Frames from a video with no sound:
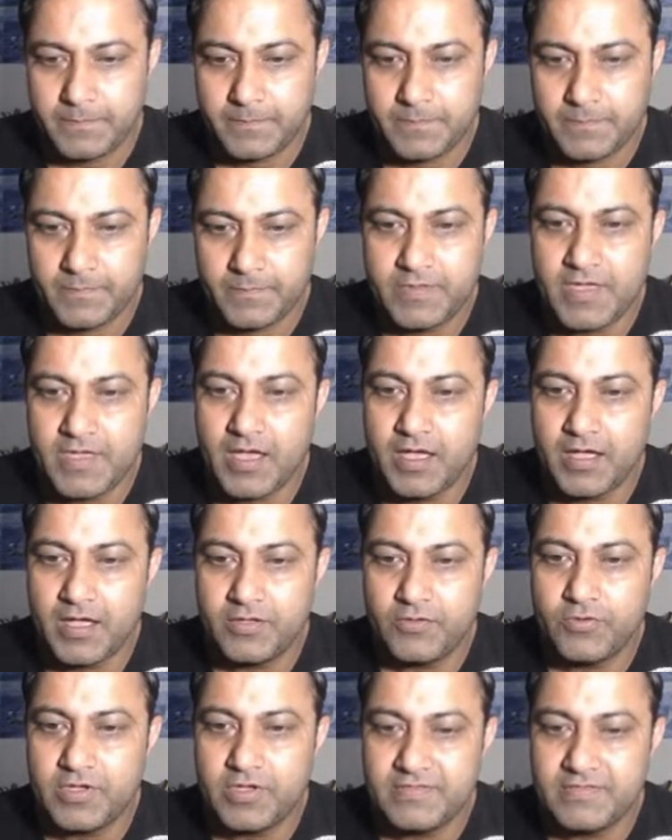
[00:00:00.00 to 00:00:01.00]
Yeah,
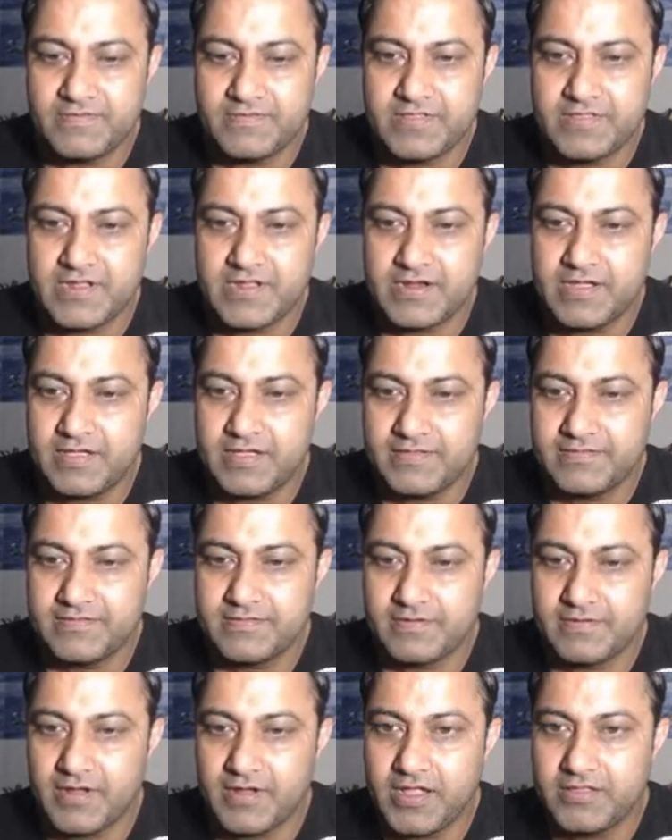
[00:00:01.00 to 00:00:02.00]
you can see that, guys,
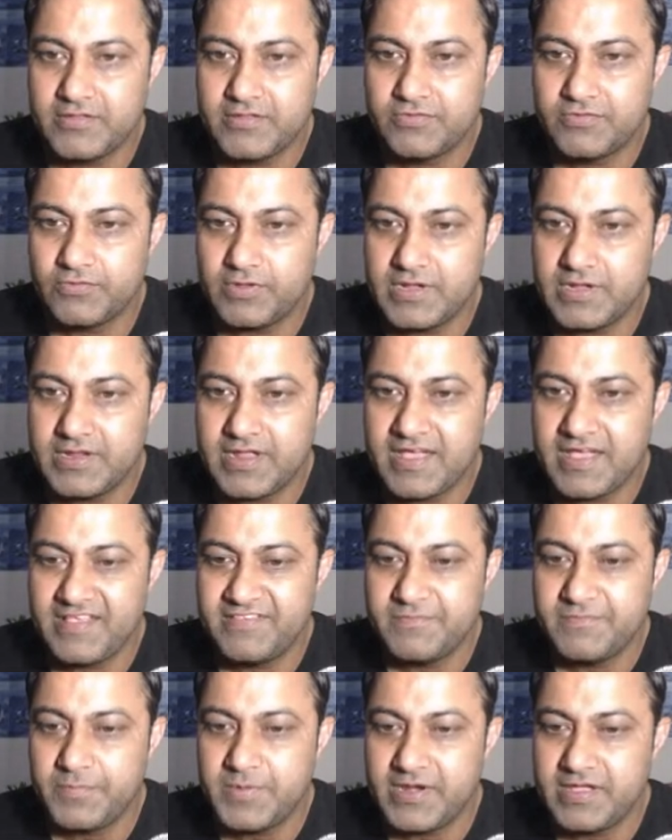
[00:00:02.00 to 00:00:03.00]
right? So it
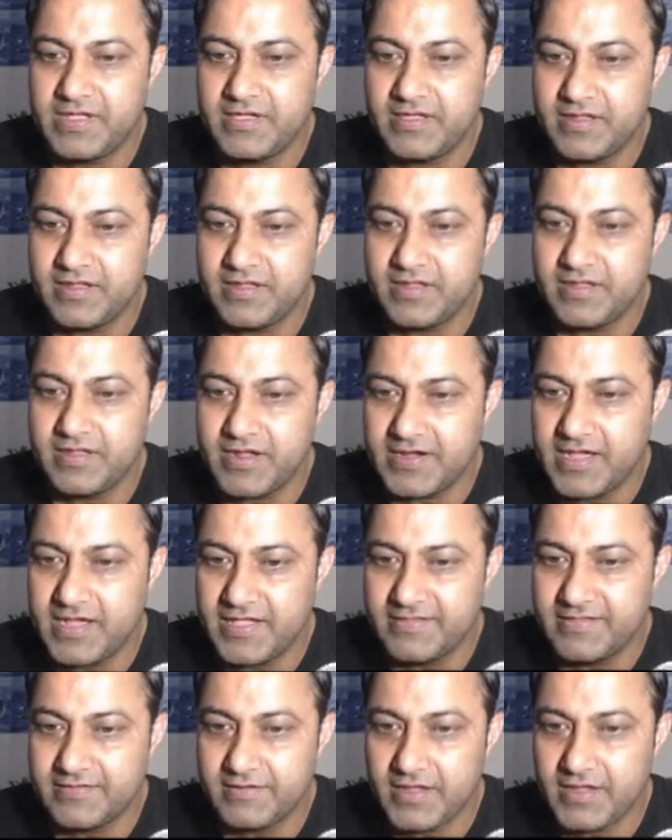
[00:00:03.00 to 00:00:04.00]
has been created,
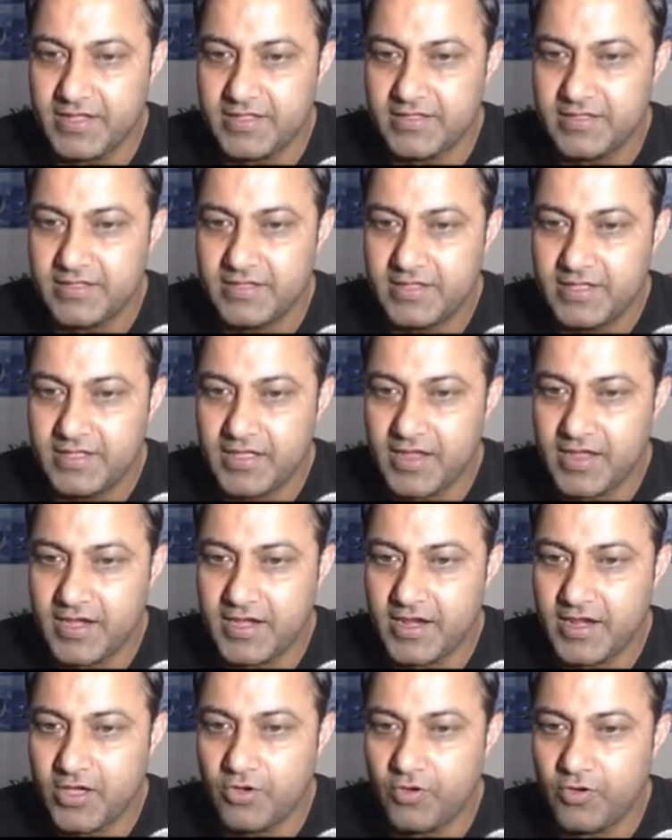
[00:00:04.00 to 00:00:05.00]
guys, right?
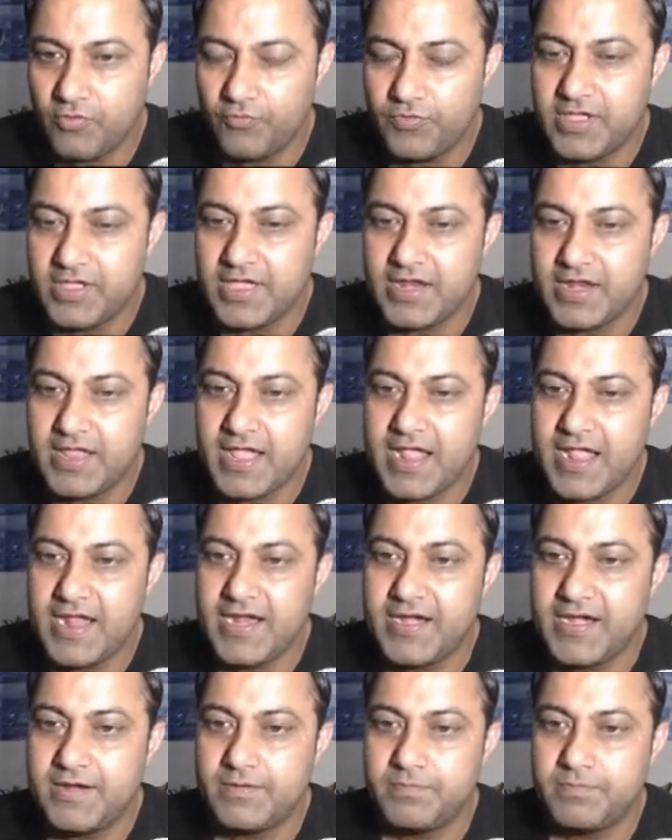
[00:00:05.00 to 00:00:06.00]
And now we can
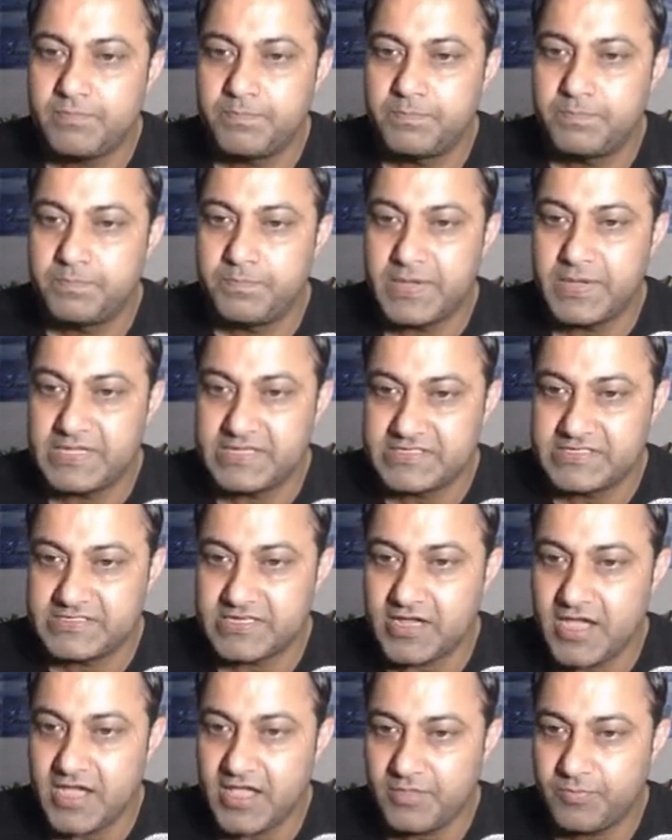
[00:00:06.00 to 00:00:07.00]
add
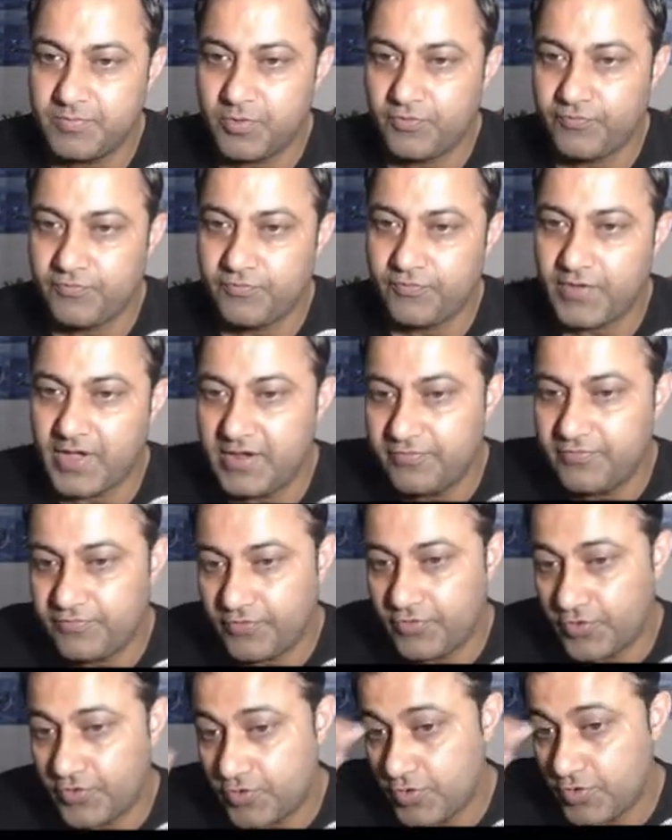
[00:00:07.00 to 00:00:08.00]
picture, guys, profile
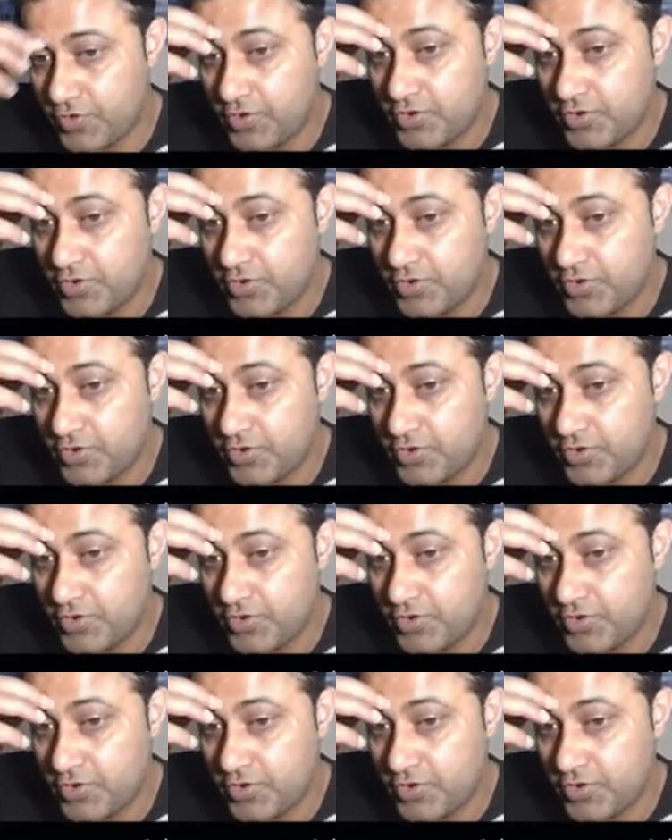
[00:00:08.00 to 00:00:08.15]
photo